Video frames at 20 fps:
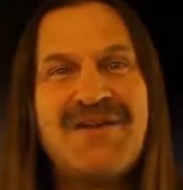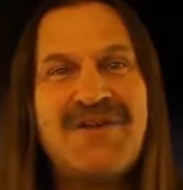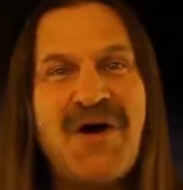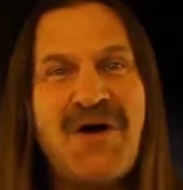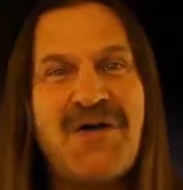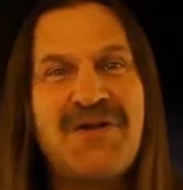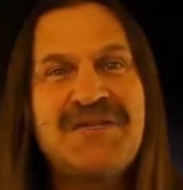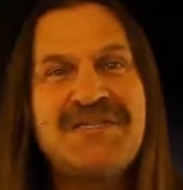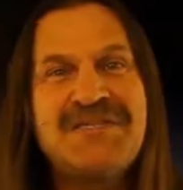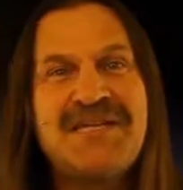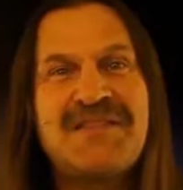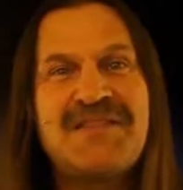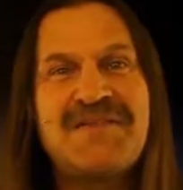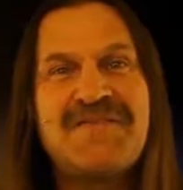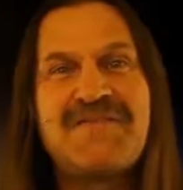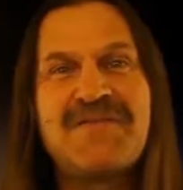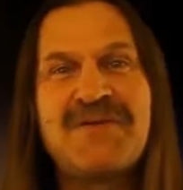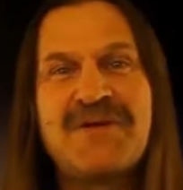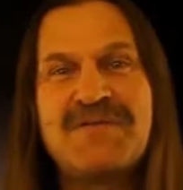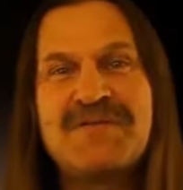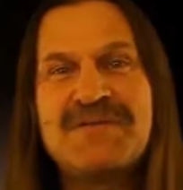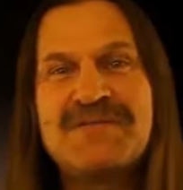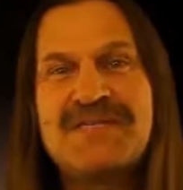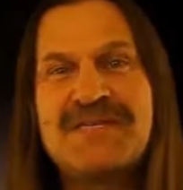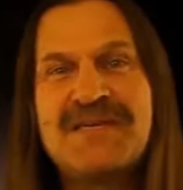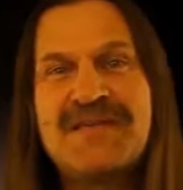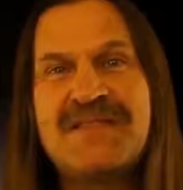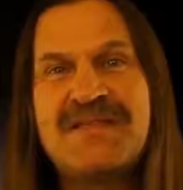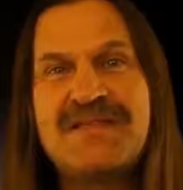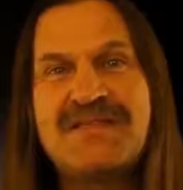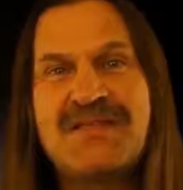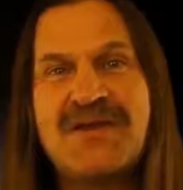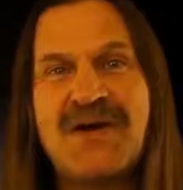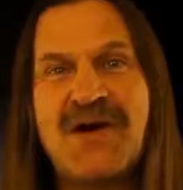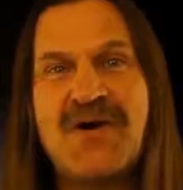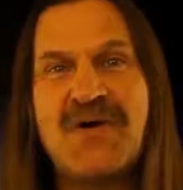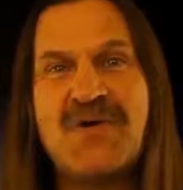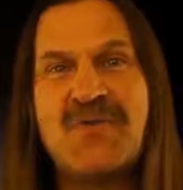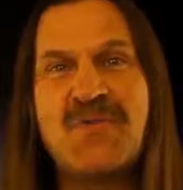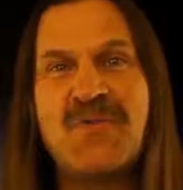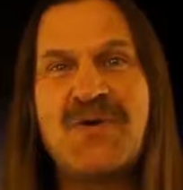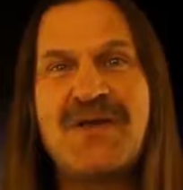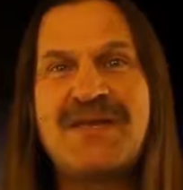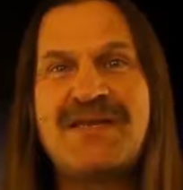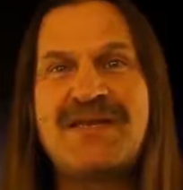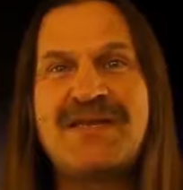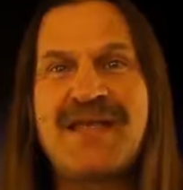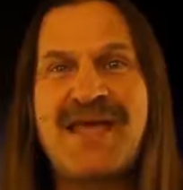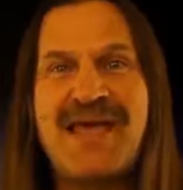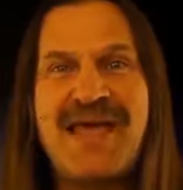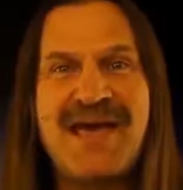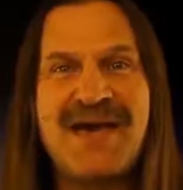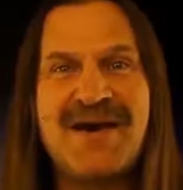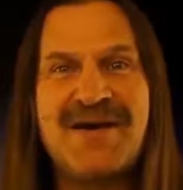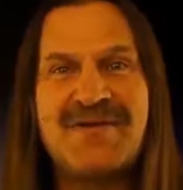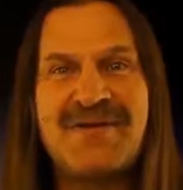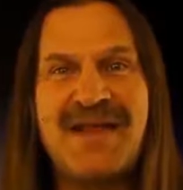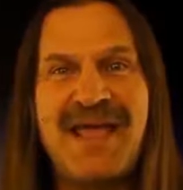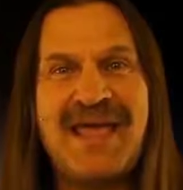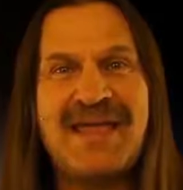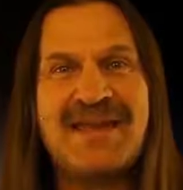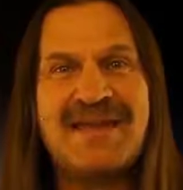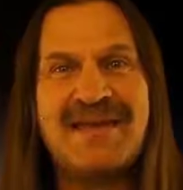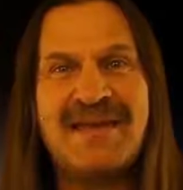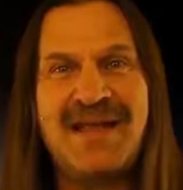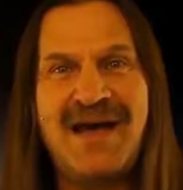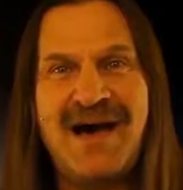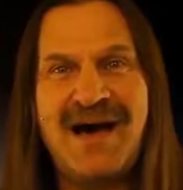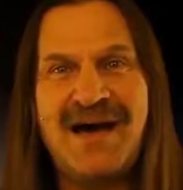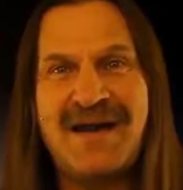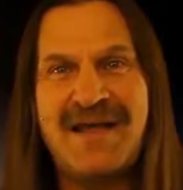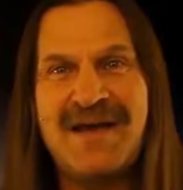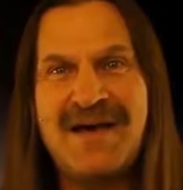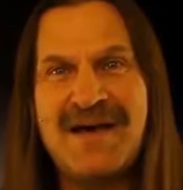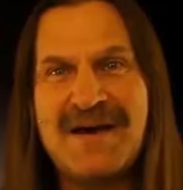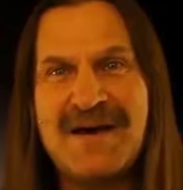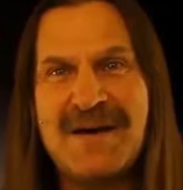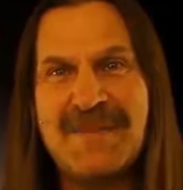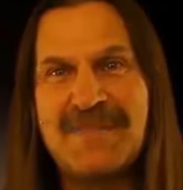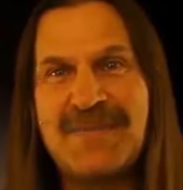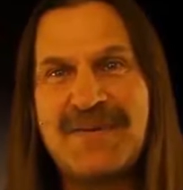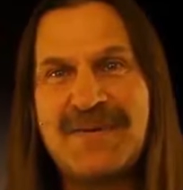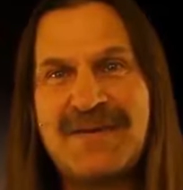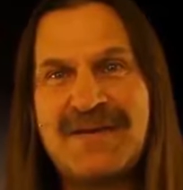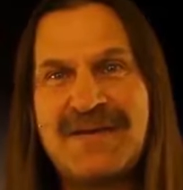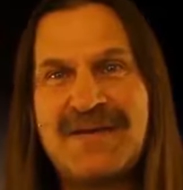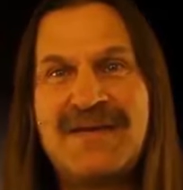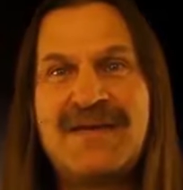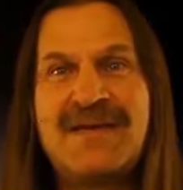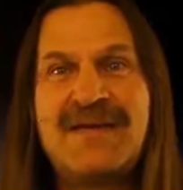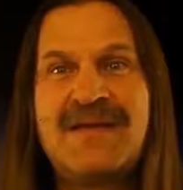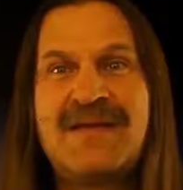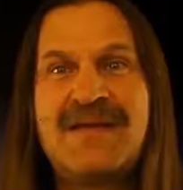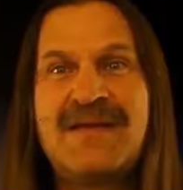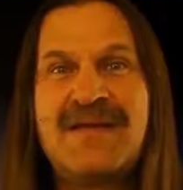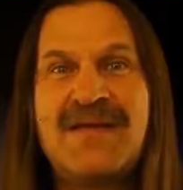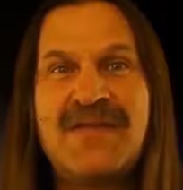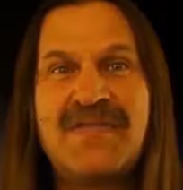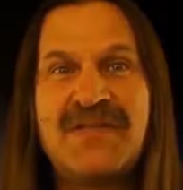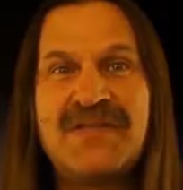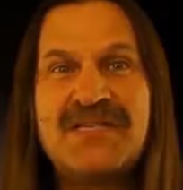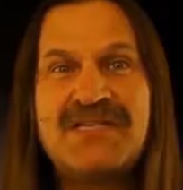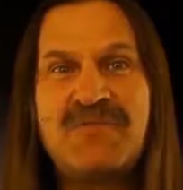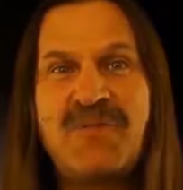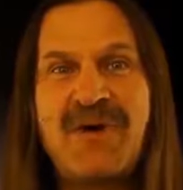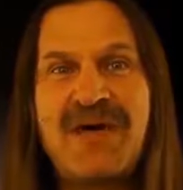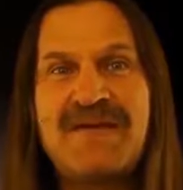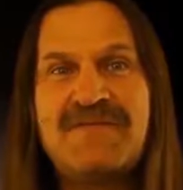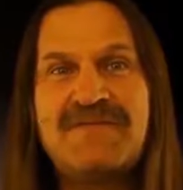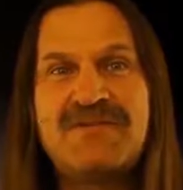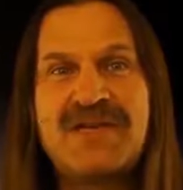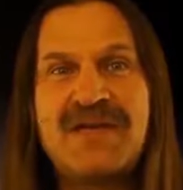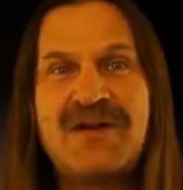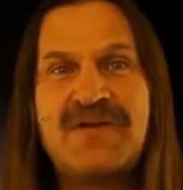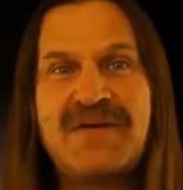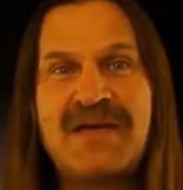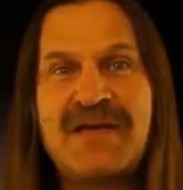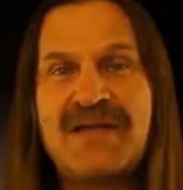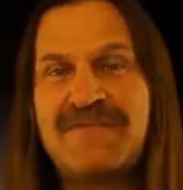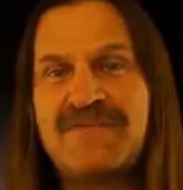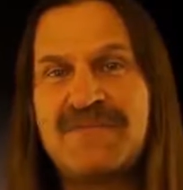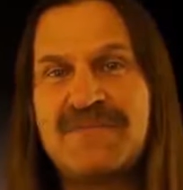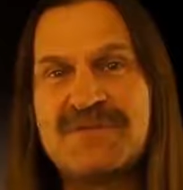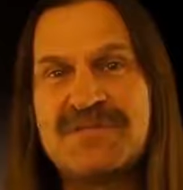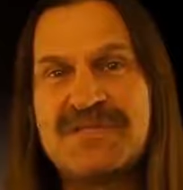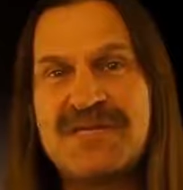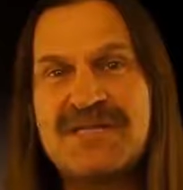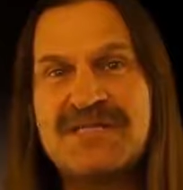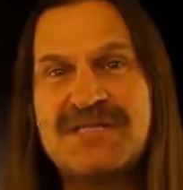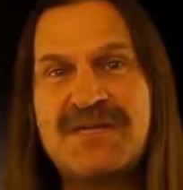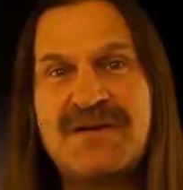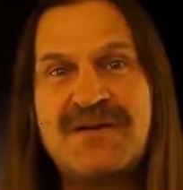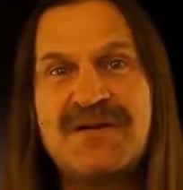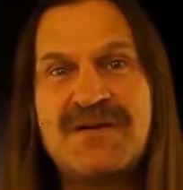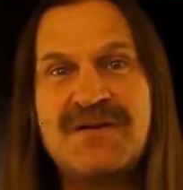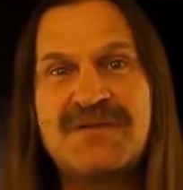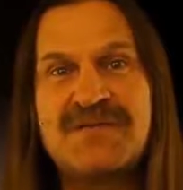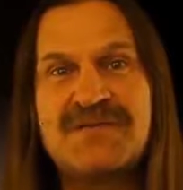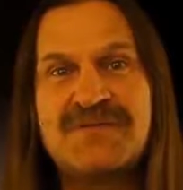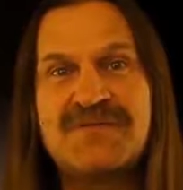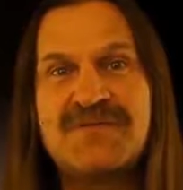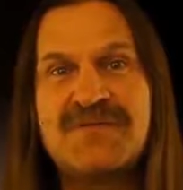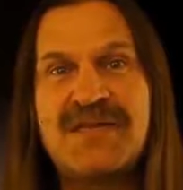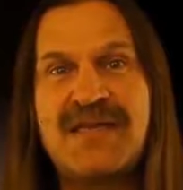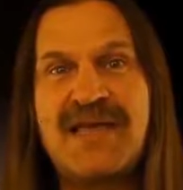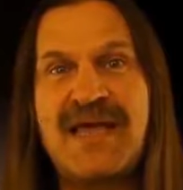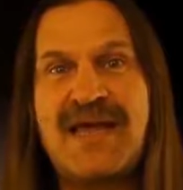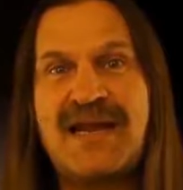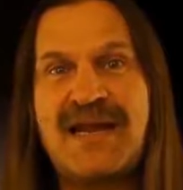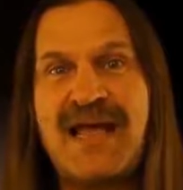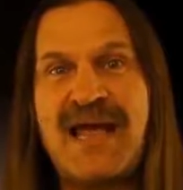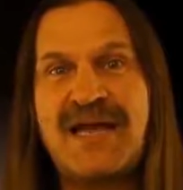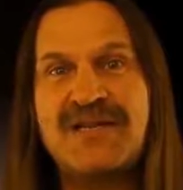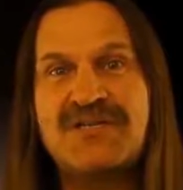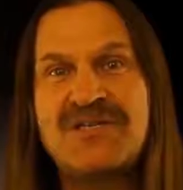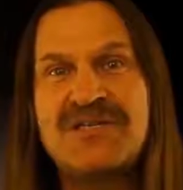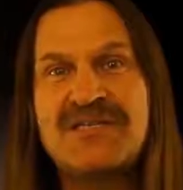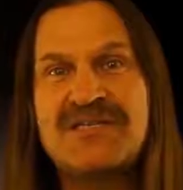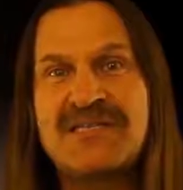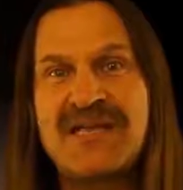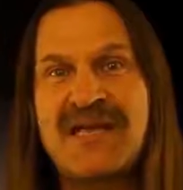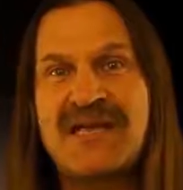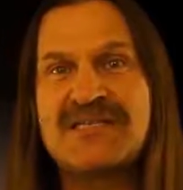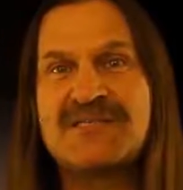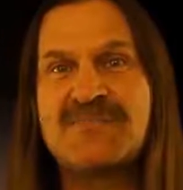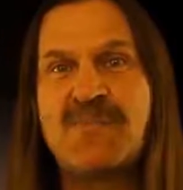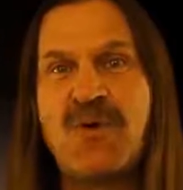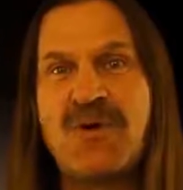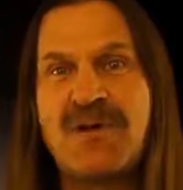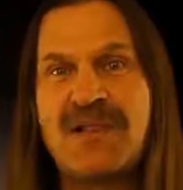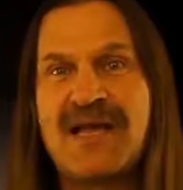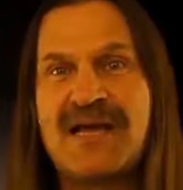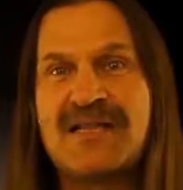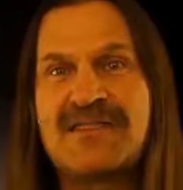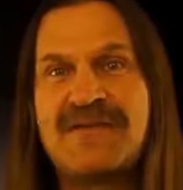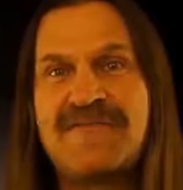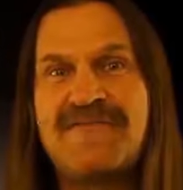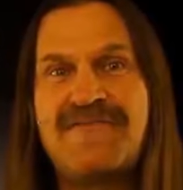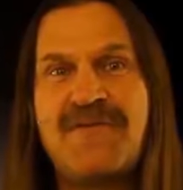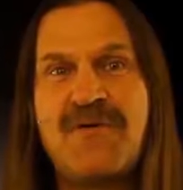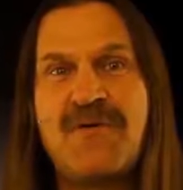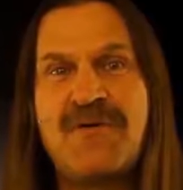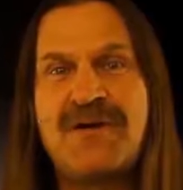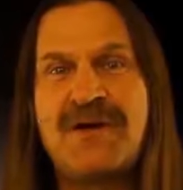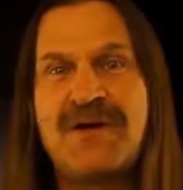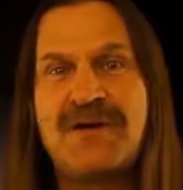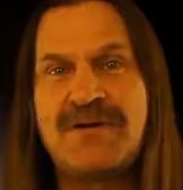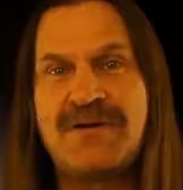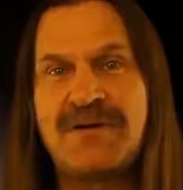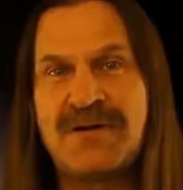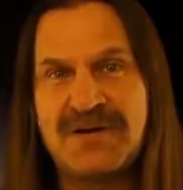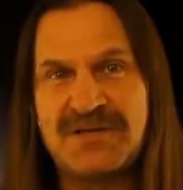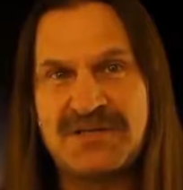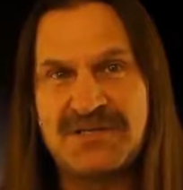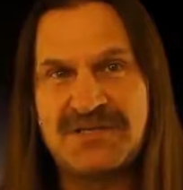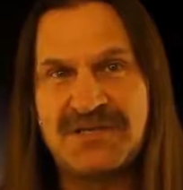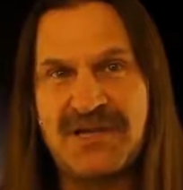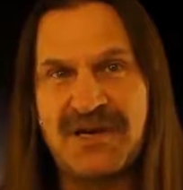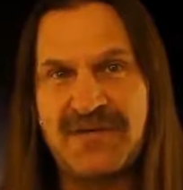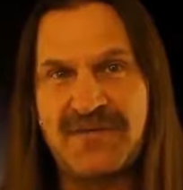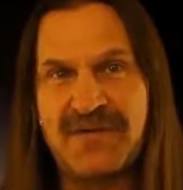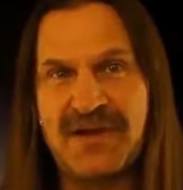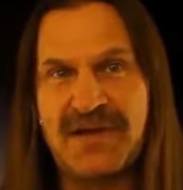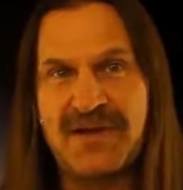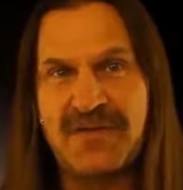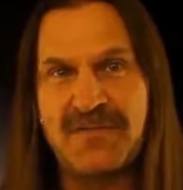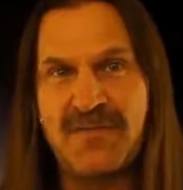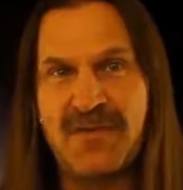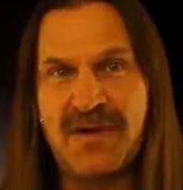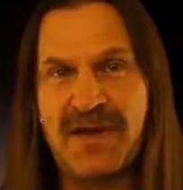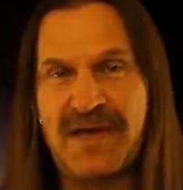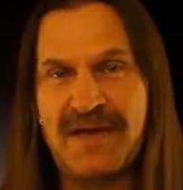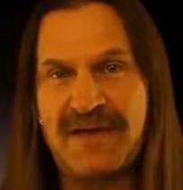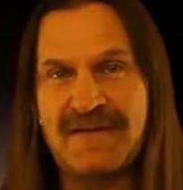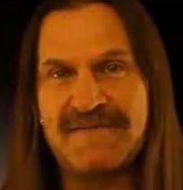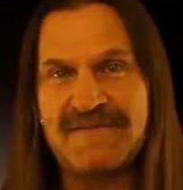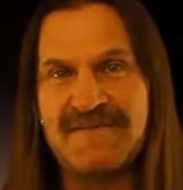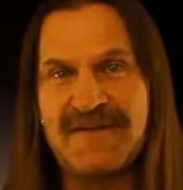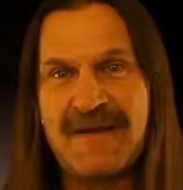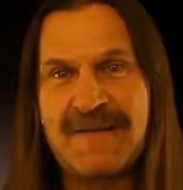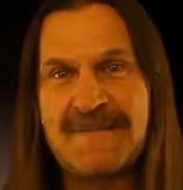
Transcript: Notice that the frequency of the tone went down and not up. This wave generated from 600 hertz through the gate actually sounds more like the 400 hertz generated wave.